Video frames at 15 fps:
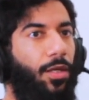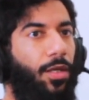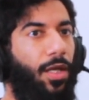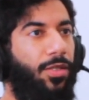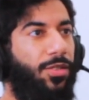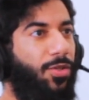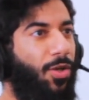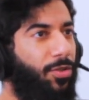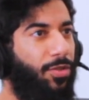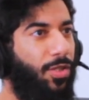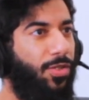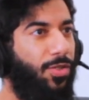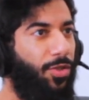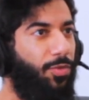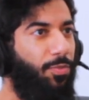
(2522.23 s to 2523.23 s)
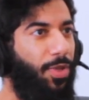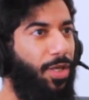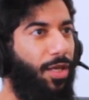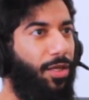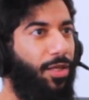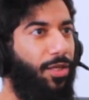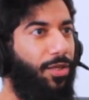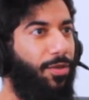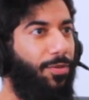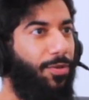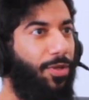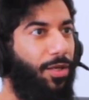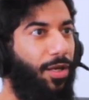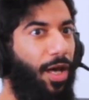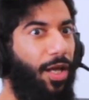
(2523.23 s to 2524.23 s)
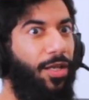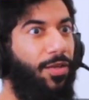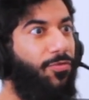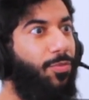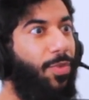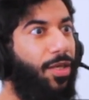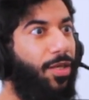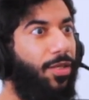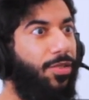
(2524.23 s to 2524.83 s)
it's not it's not me akhi i didn't even make a